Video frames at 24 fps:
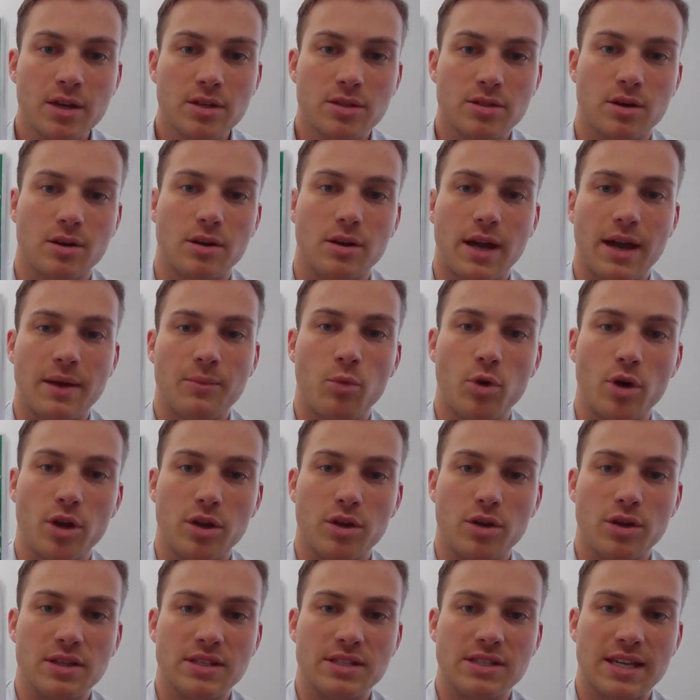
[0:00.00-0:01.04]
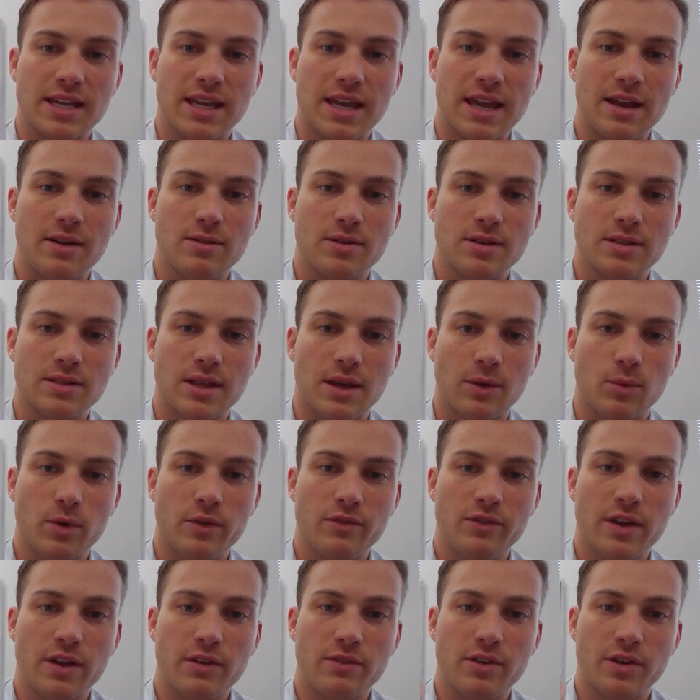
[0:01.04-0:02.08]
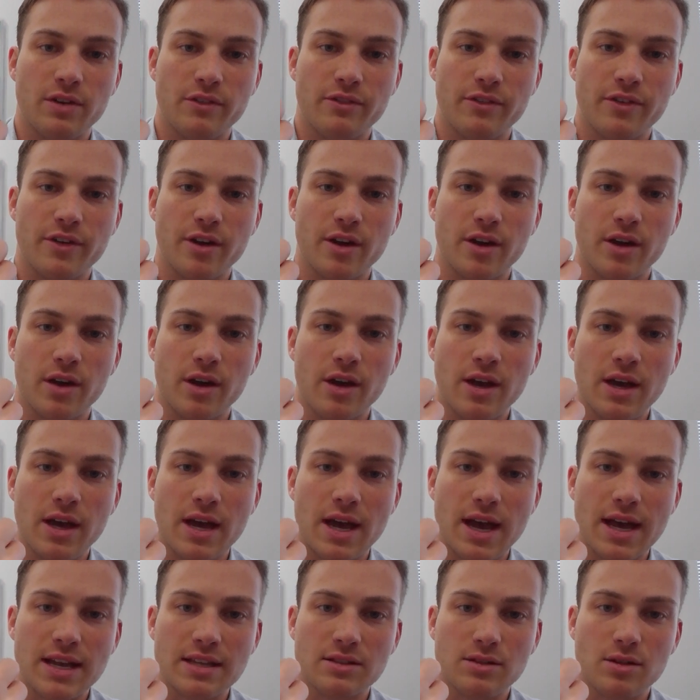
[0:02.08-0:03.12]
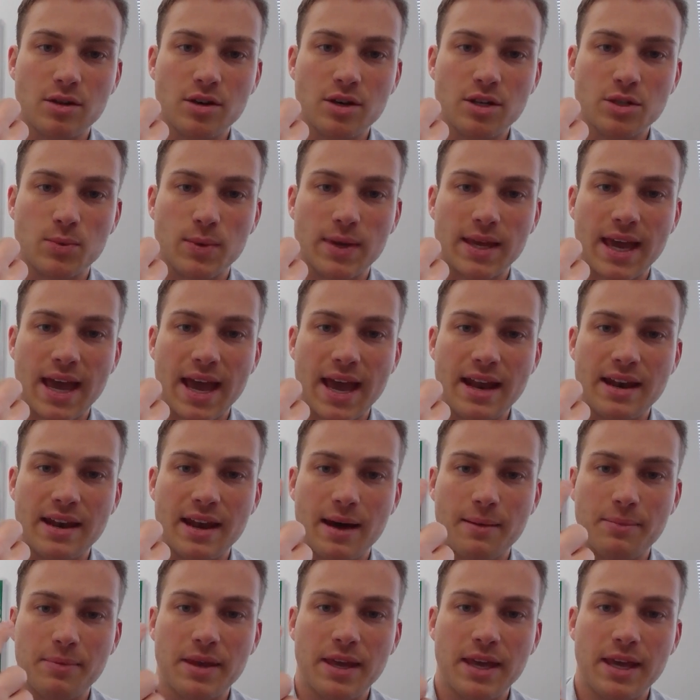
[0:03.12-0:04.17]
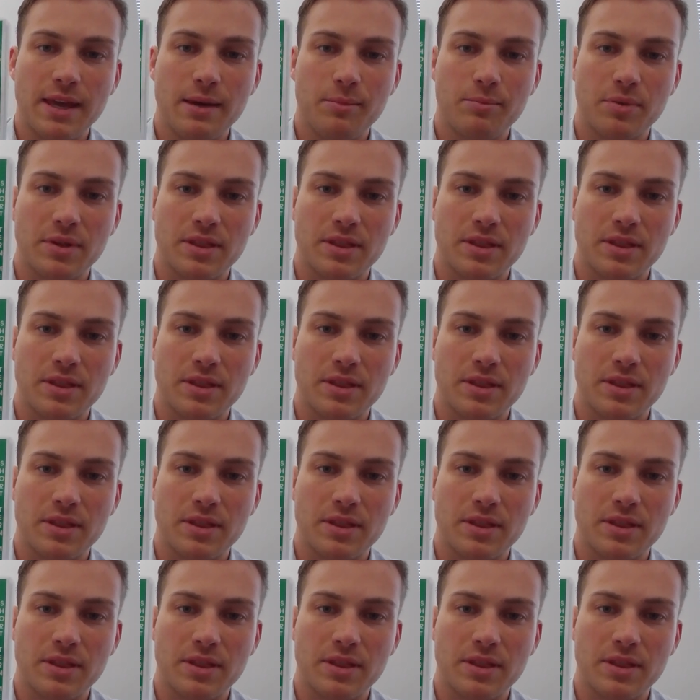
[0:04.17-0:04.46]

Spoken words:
So, and what you can see here is like we've given it for as long as we can up here,